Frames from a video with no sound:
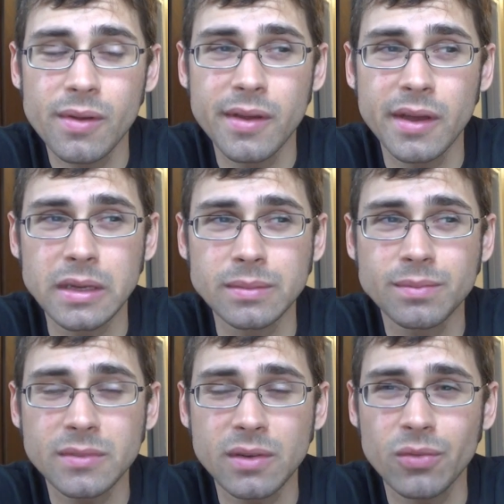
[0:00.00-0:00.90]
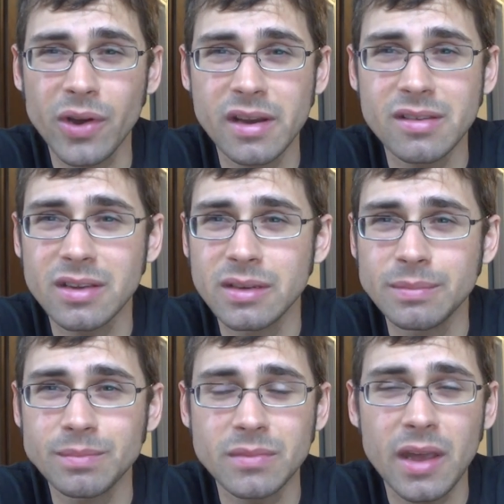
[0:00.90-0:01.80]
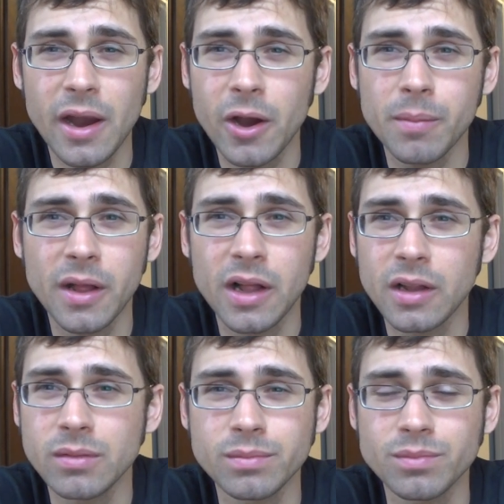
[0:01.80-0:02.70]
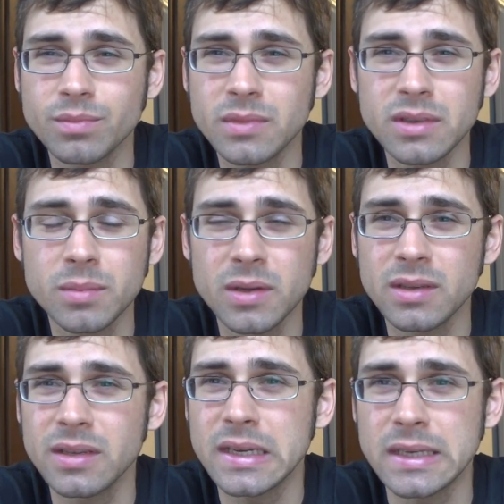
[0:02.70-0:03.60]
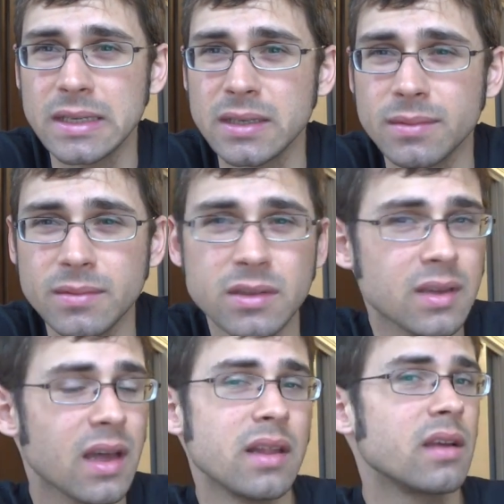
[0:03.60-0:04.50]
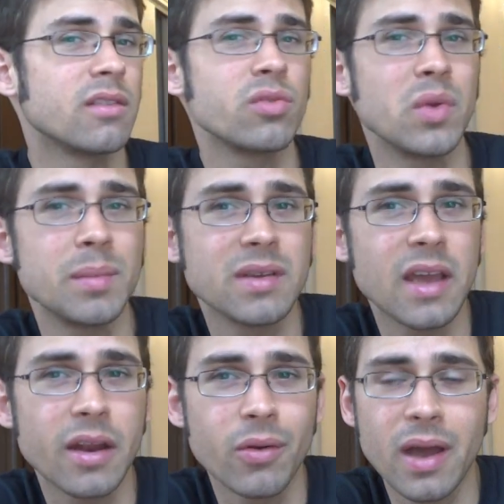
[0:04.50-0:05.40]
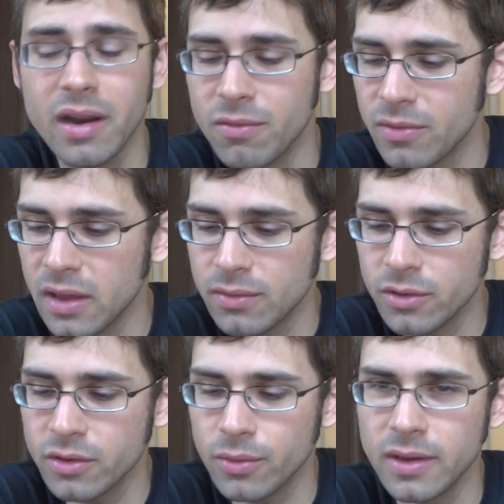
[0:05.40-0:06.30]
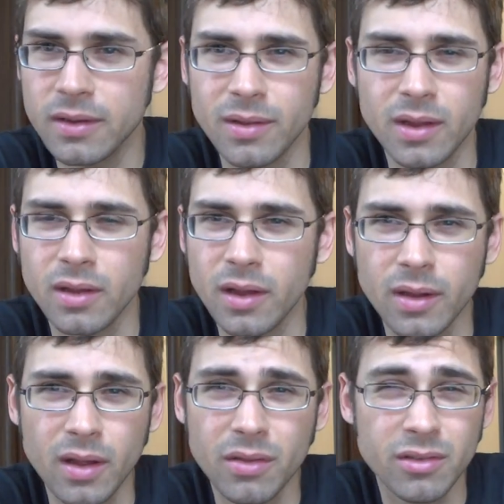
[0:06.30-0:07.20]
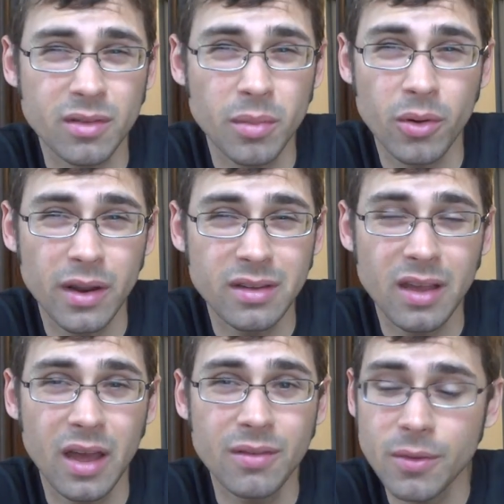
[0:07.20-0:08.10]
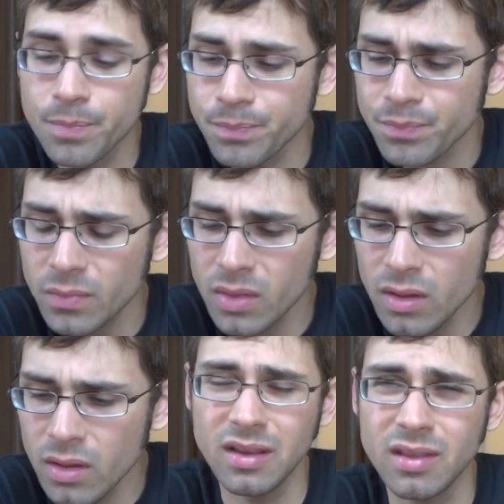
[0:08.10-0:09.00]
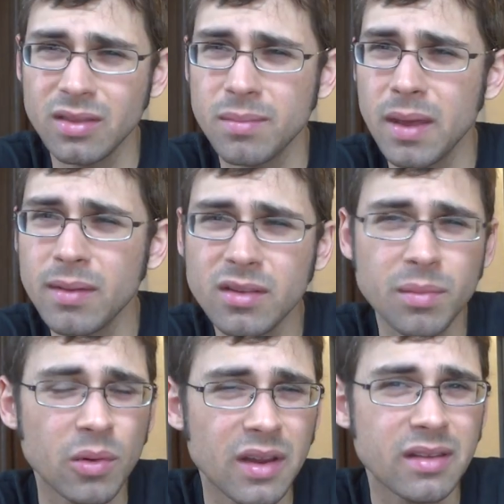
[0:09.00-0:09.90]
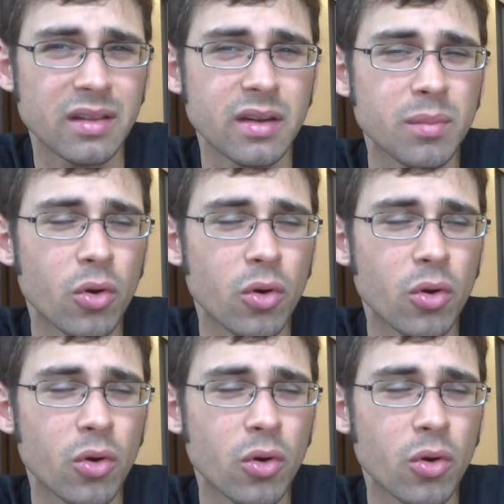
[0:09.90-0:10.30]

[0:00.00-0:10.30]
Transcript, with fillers: yeah, like raisin, caramel, a little bit like a little kind of like a sweet potato kind of flavor to it, like uh, other sapotes have. I like the mamey sapote is a little